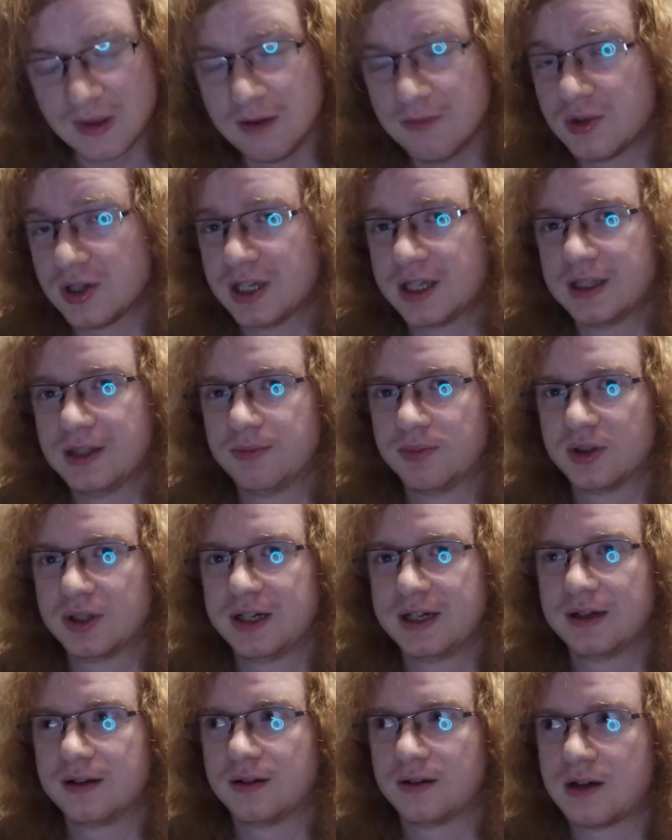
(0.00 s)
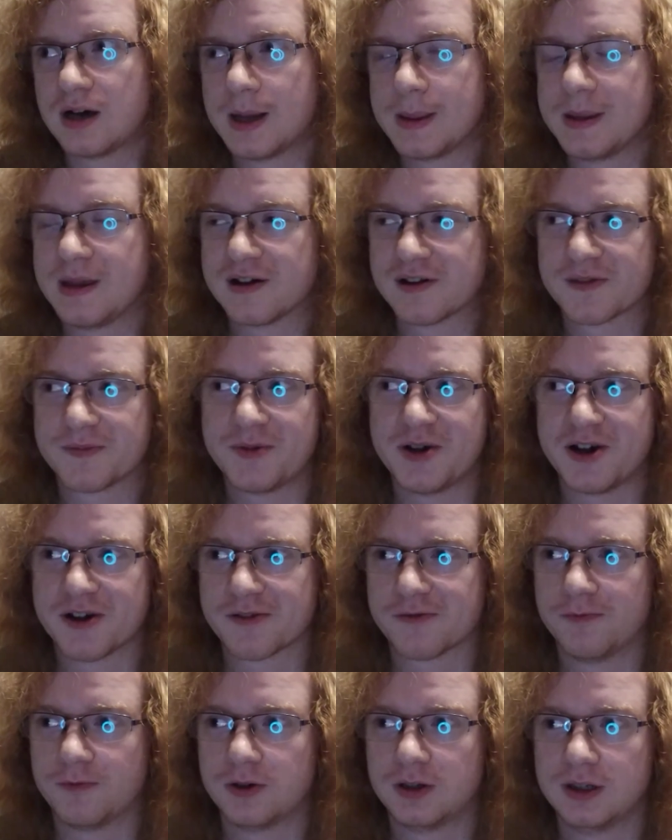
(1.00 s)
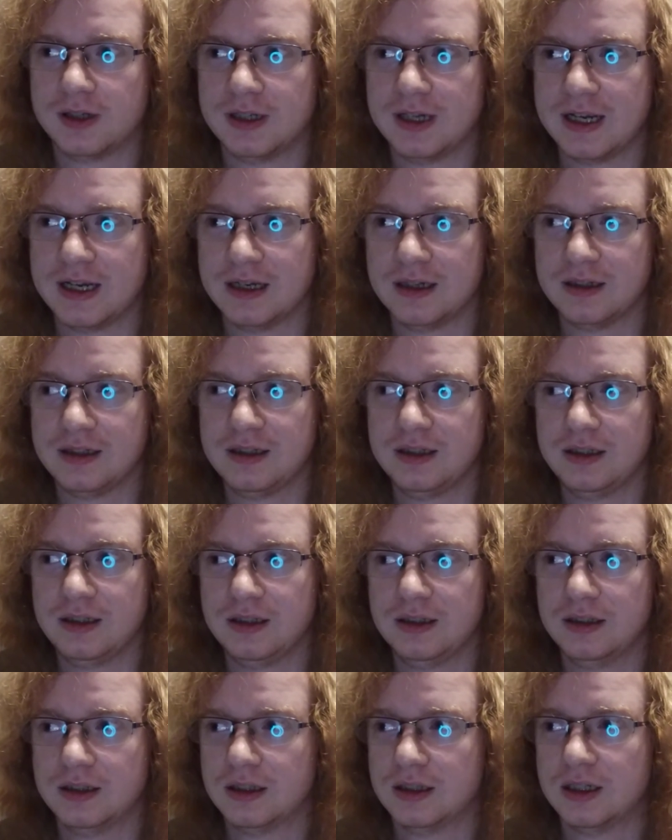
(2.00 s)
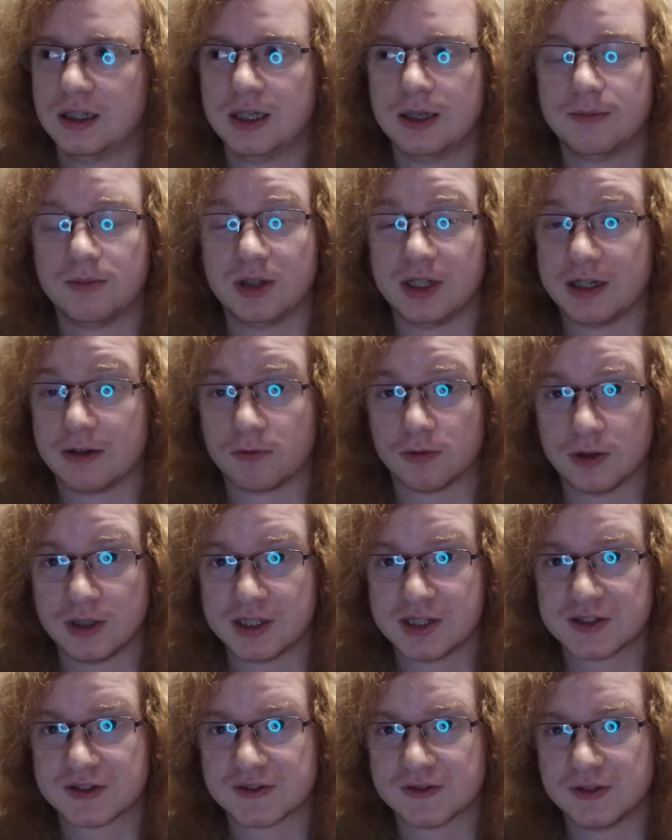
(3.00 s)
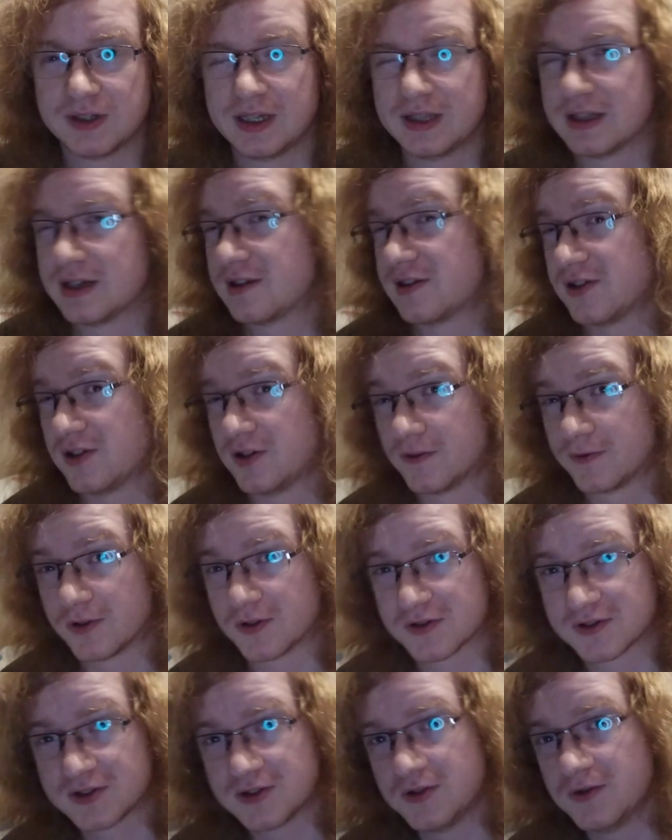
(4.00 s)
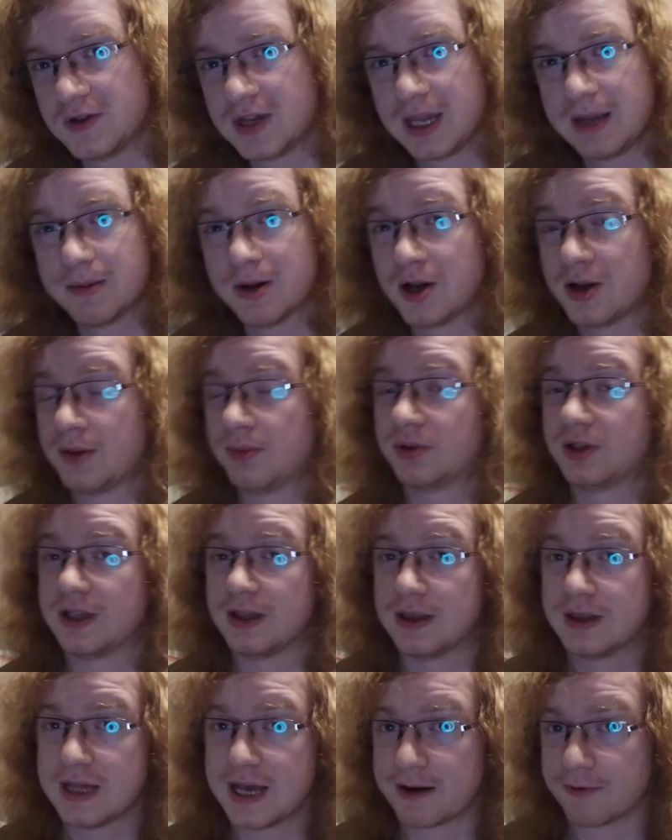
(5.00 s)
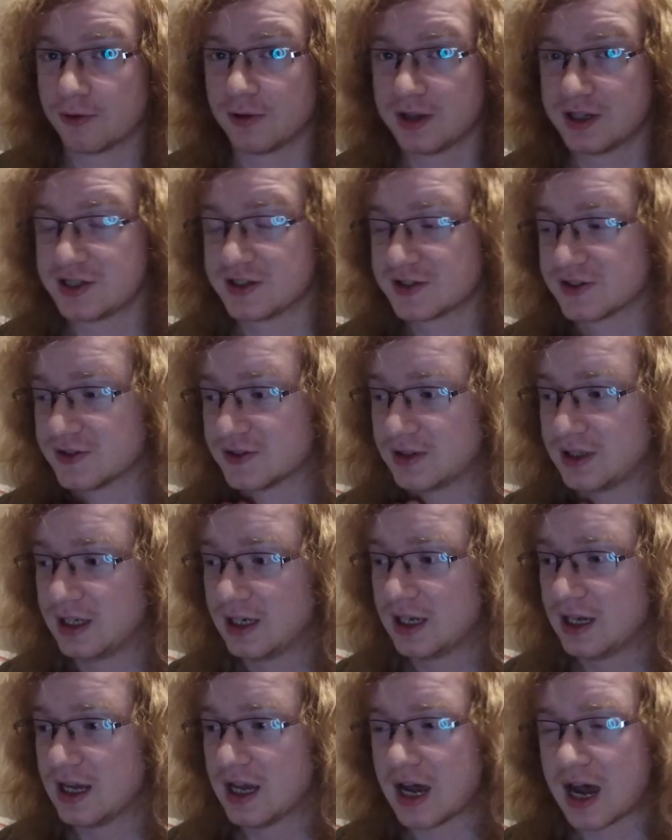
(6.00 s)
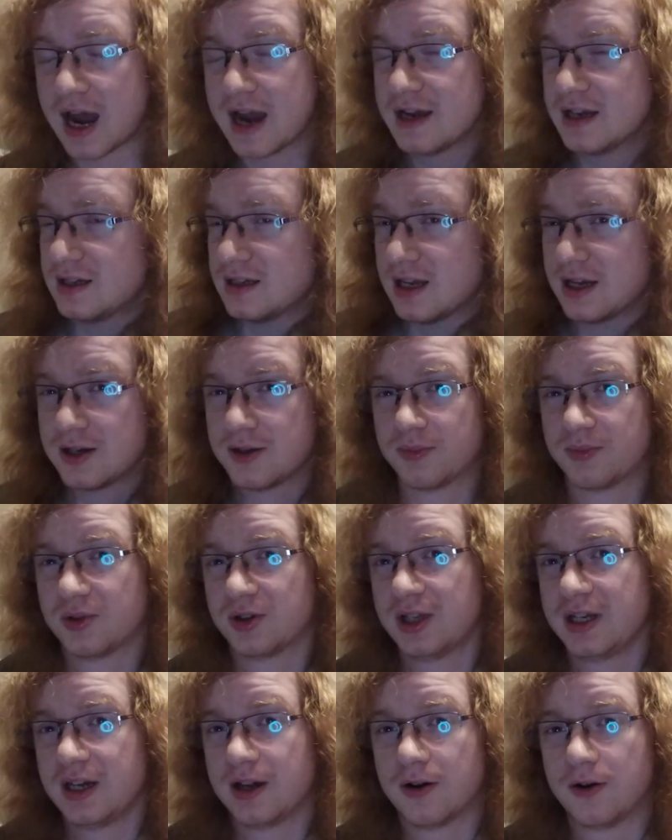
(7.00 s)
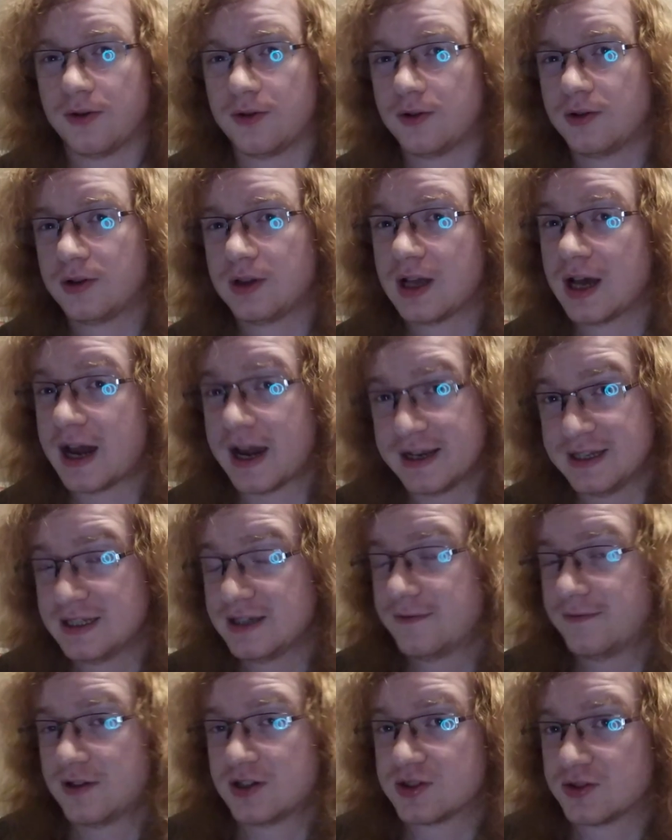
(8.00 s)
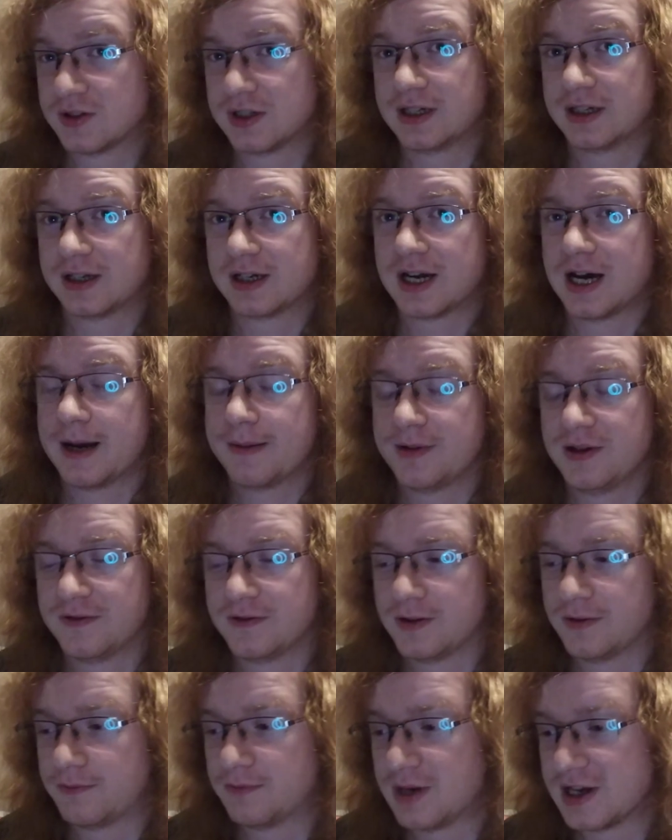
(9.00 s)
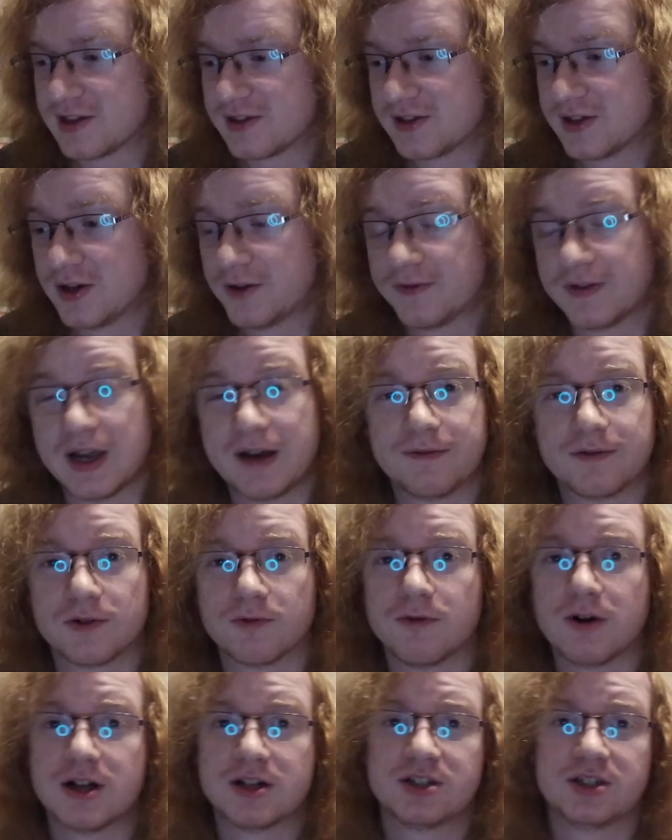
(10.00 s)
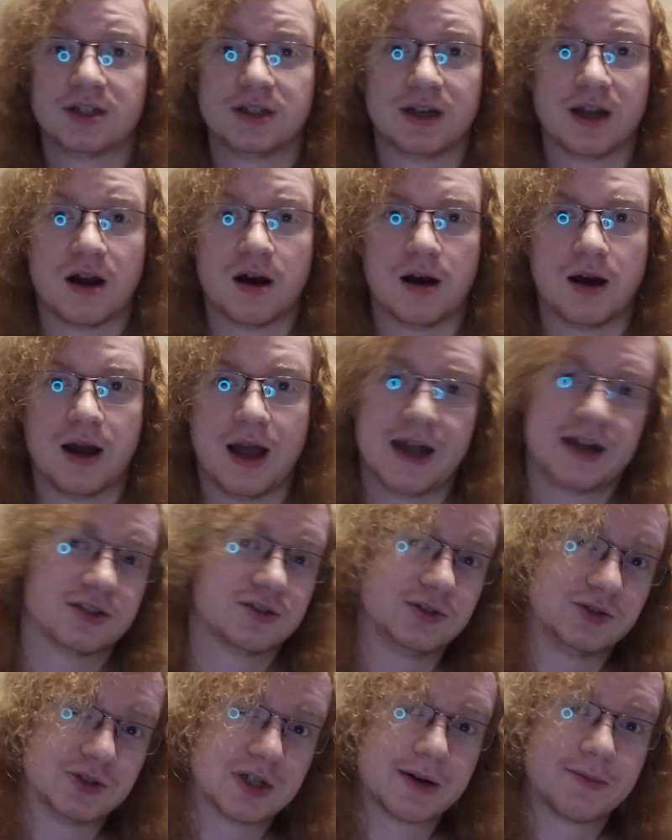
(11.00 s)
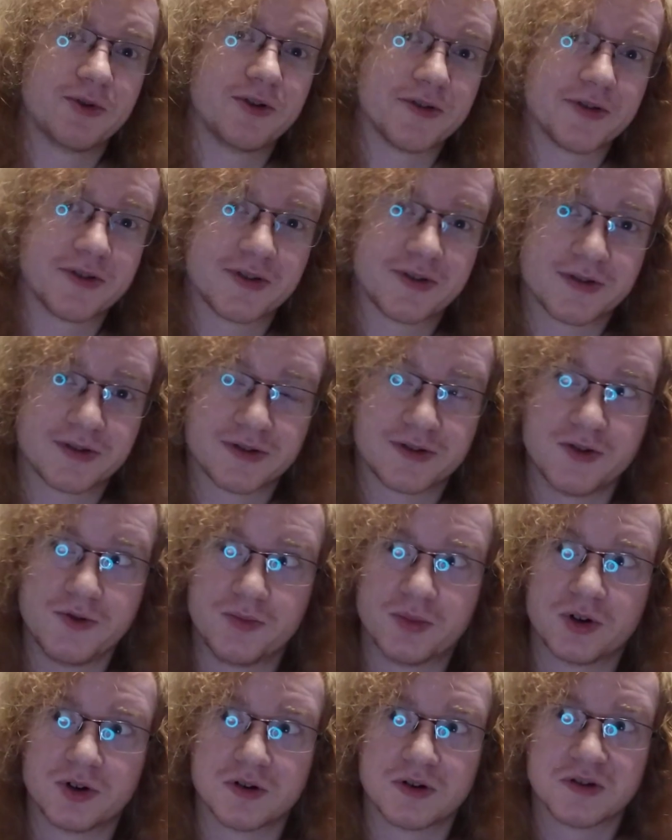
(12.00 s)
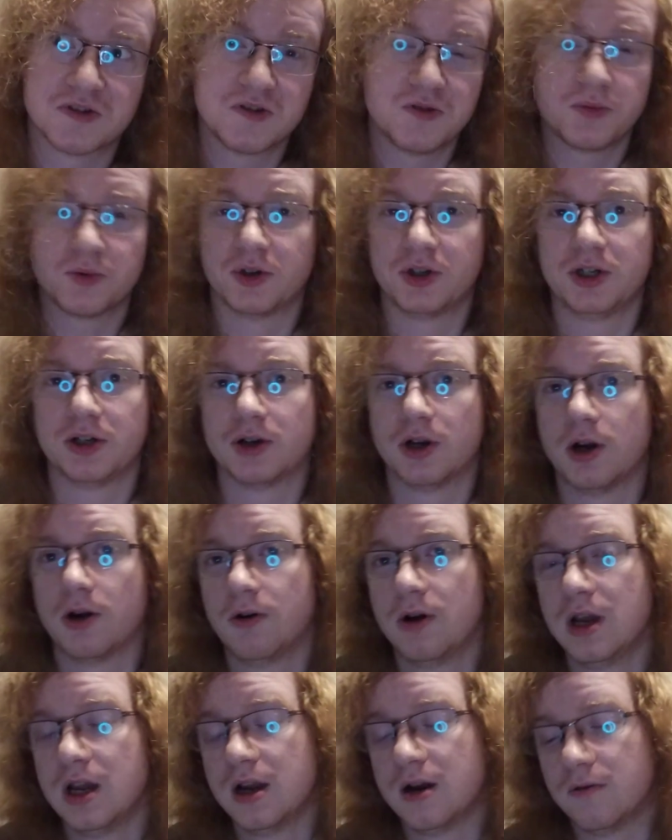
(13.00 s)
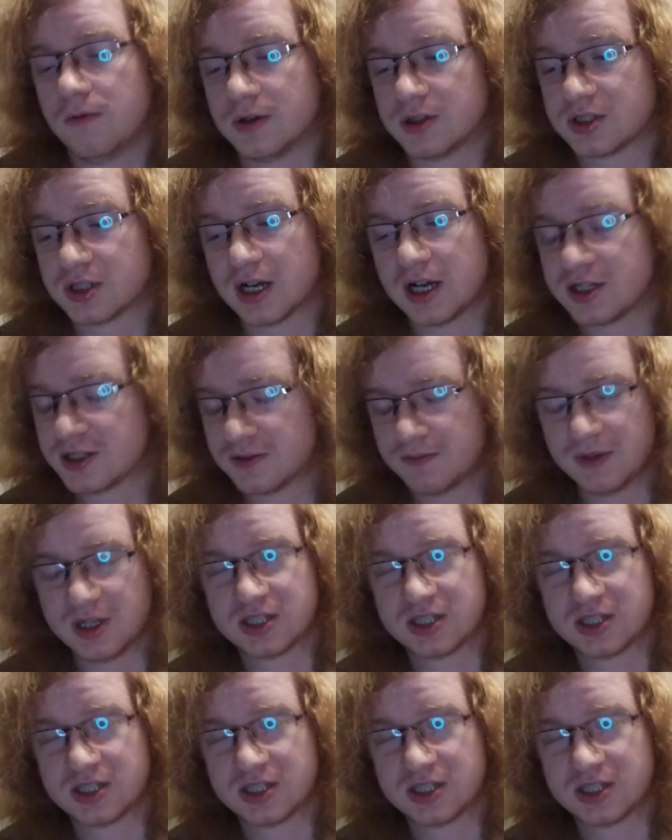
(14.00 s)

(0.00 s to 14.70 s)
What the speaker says: But yeah, he played it a lot on the Xbox One, and he played it religiously. And then Xenoverse 2 came out. He played that religiously. I didn't end up playing it a whole lot. I did eventually get a copy of it myself after watching actually Dragon Ball Superhero, which I should